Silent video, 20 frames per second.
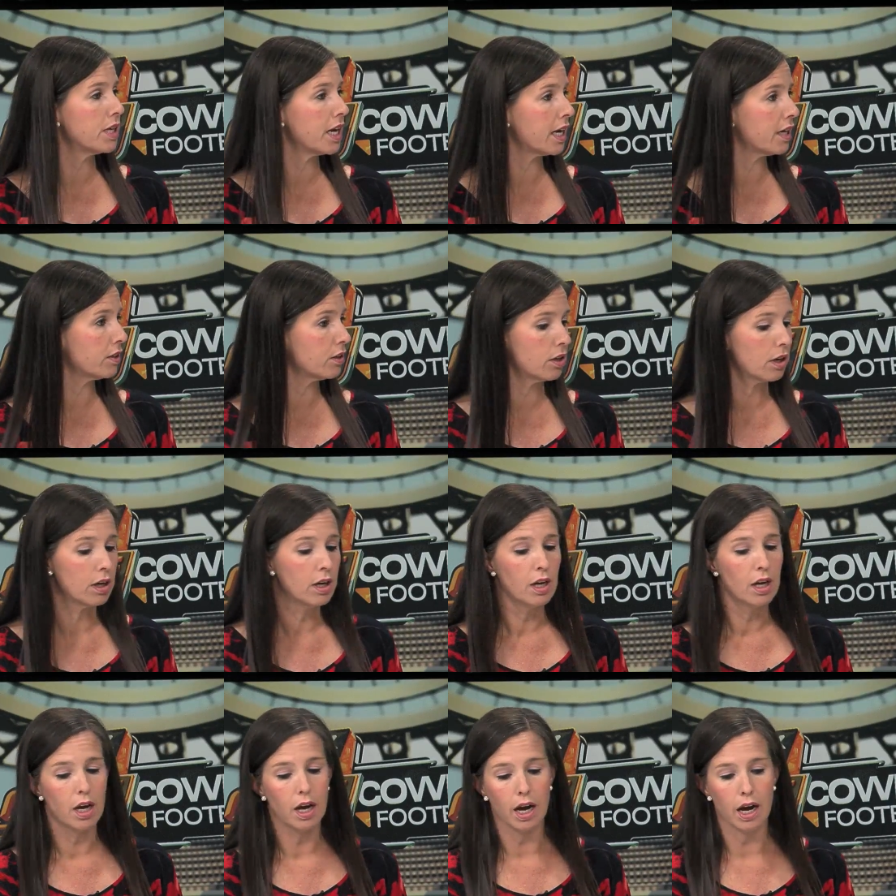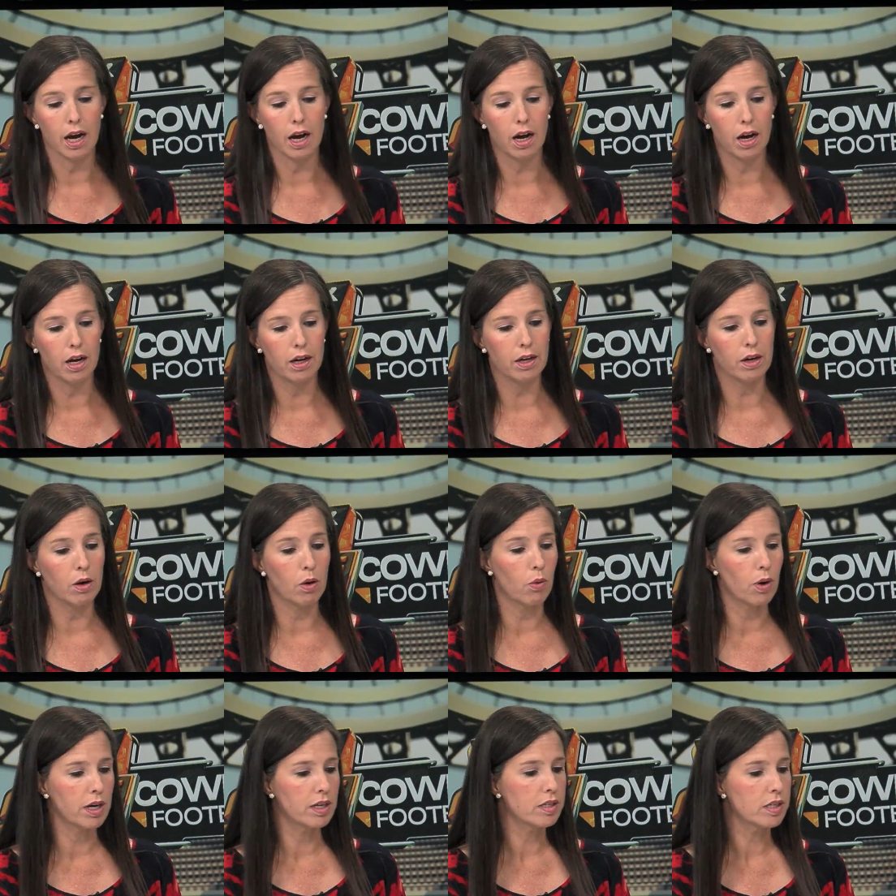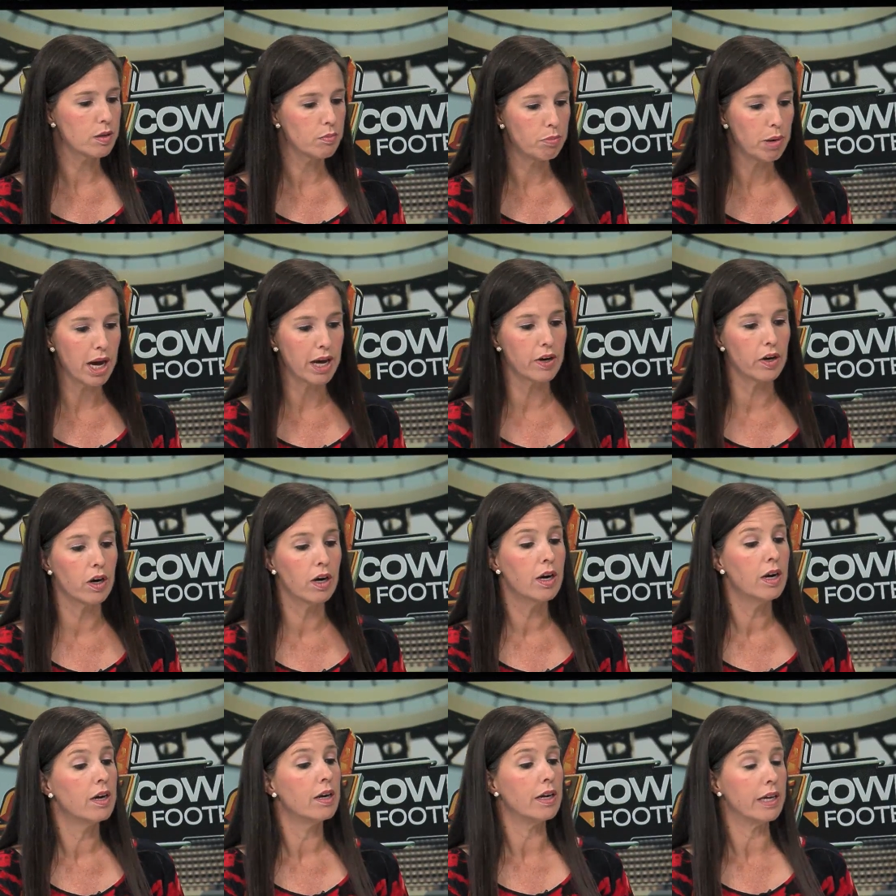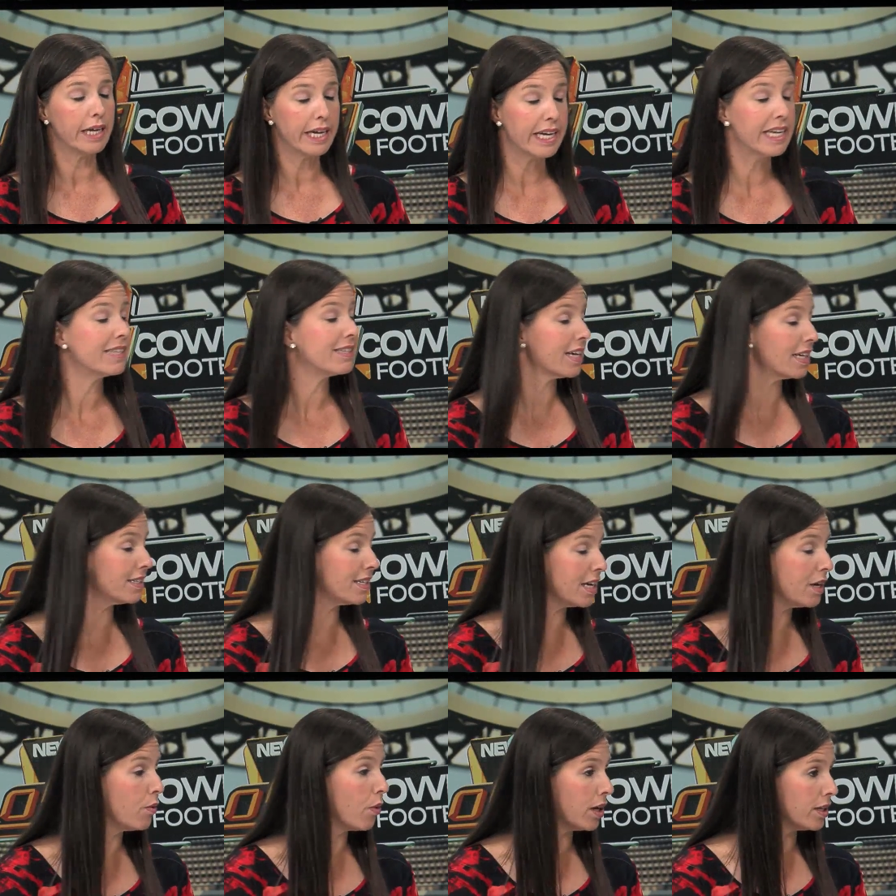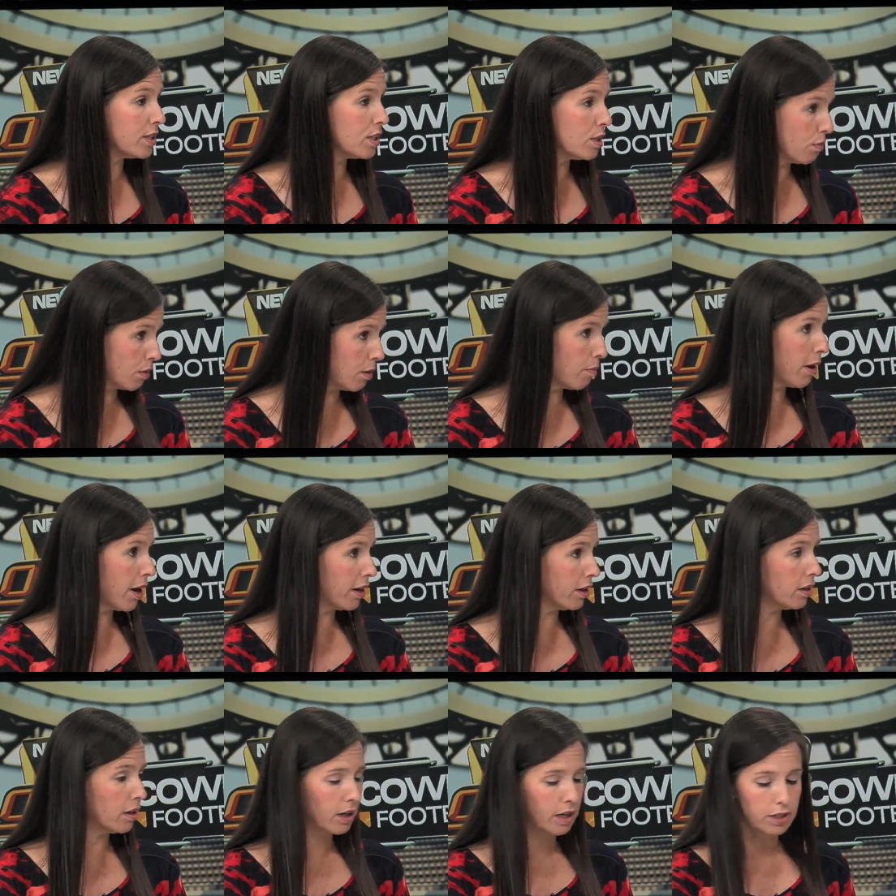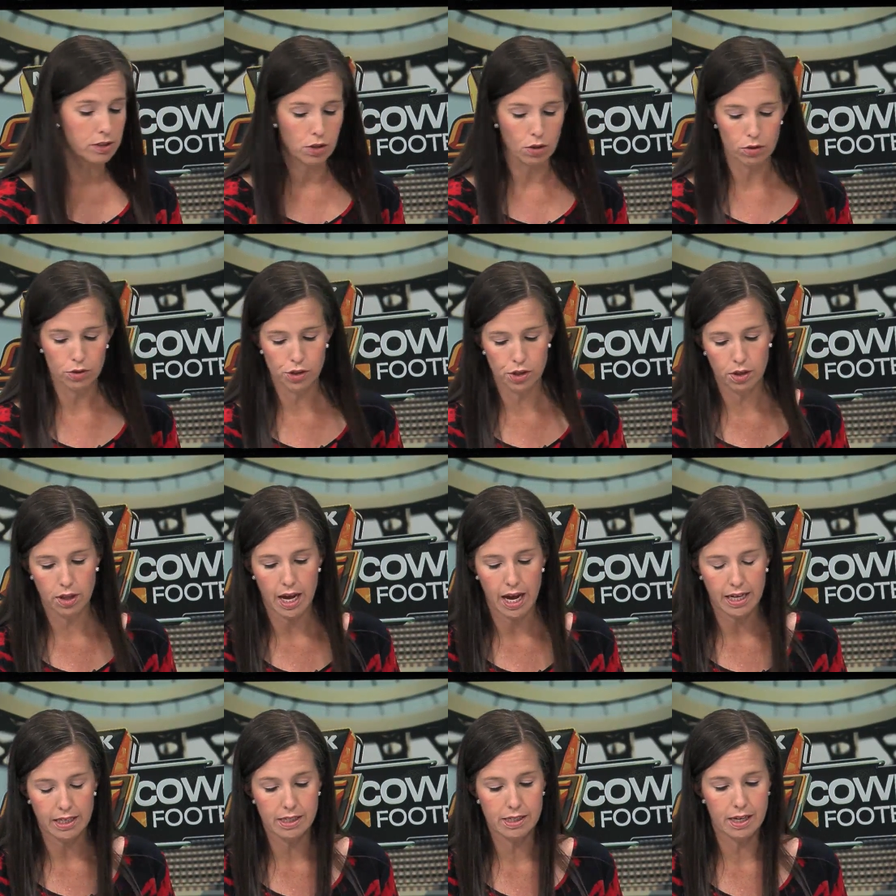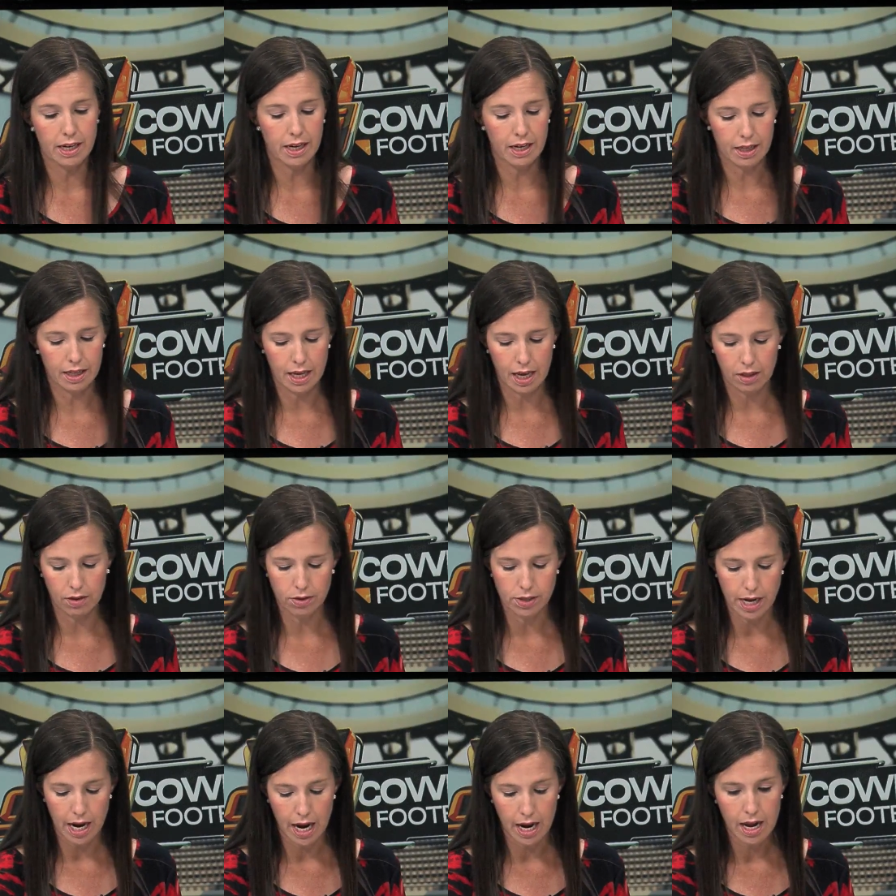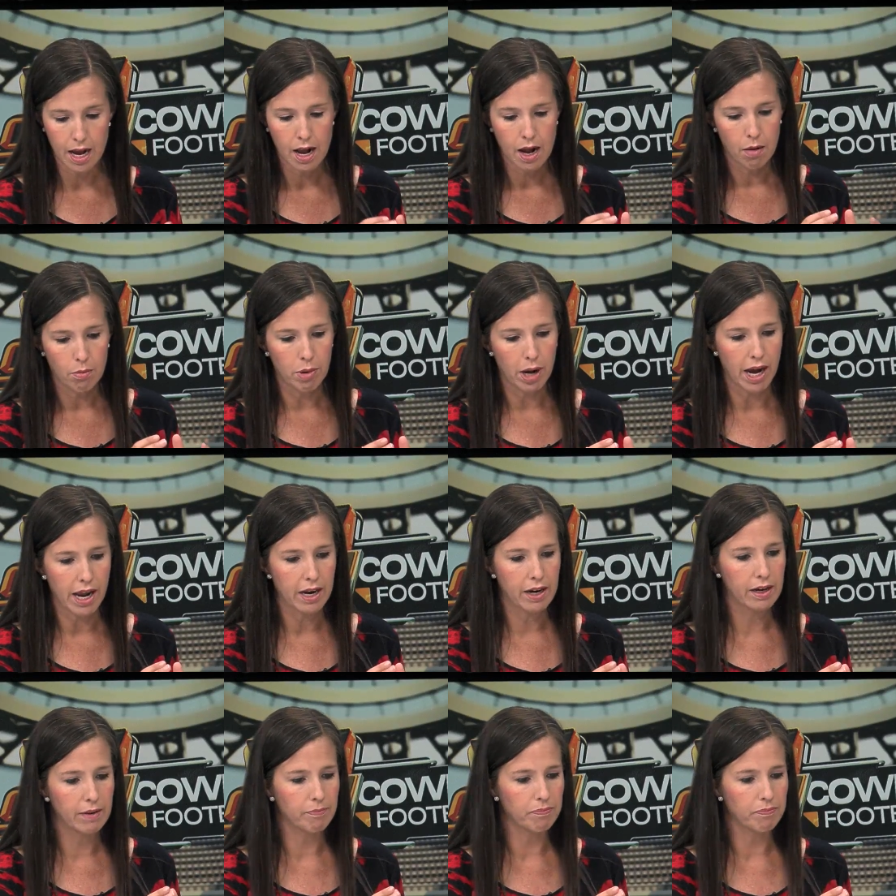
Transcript: Taylor. Uh, you know, want to see better. He says he wants to be better. Uh, told you that uh, the other day, but.